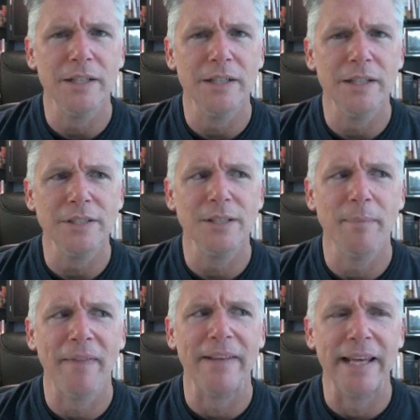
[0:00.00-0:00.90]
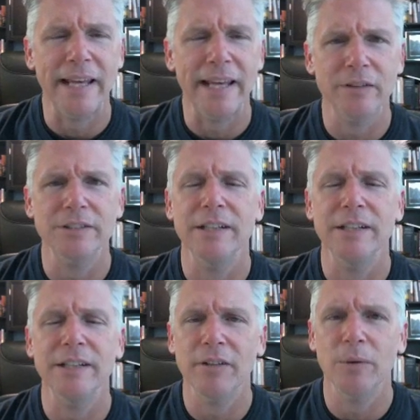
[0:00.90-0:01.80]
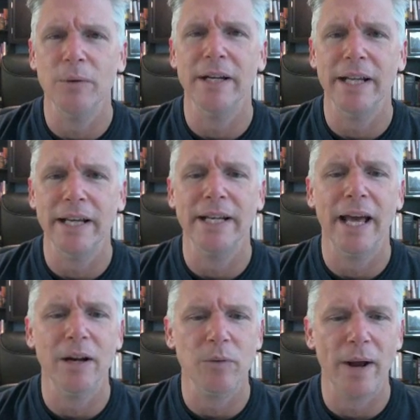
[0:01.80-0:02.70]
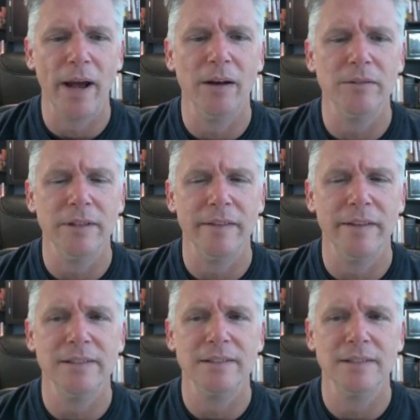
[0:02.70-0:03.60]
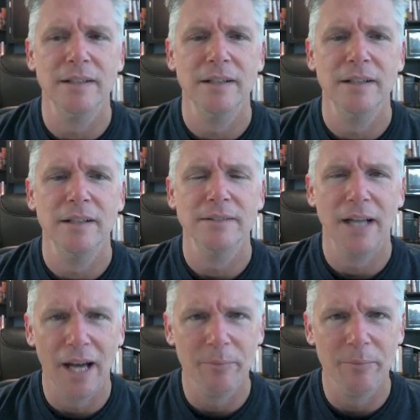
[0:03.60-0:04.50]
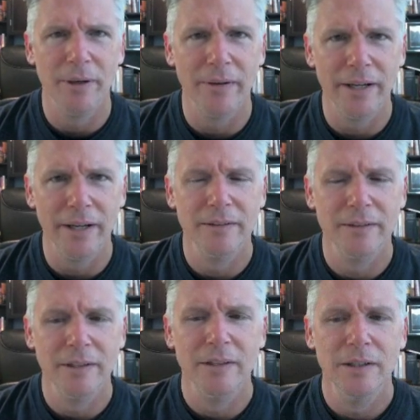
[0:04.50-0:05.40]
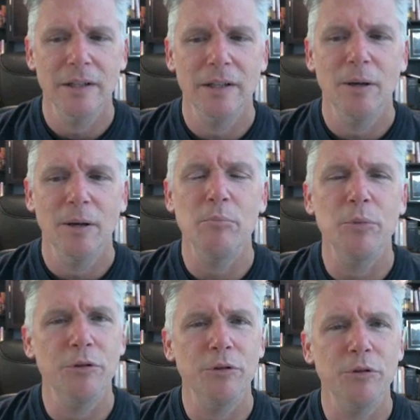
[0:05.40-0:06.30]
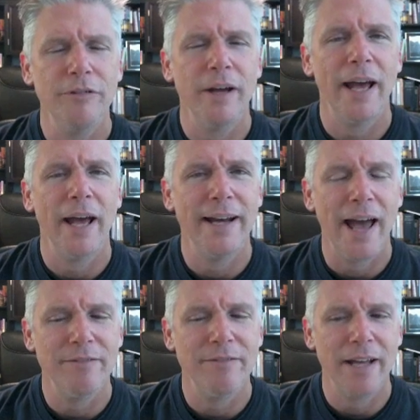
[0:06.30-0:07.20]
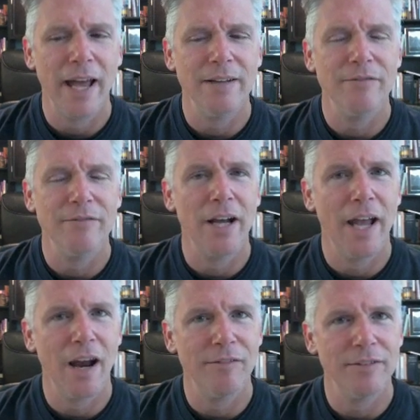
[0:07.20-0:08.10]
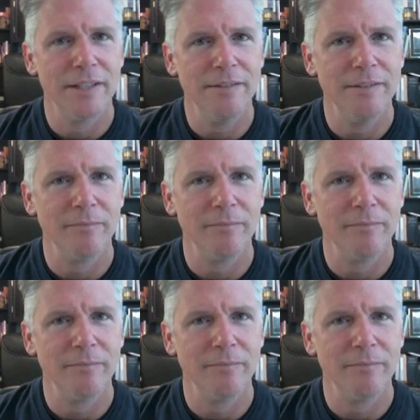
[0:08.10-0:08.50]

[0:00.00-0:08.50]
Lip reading: it's just about the energy floating in and around this time period. Move and navigate very carefully.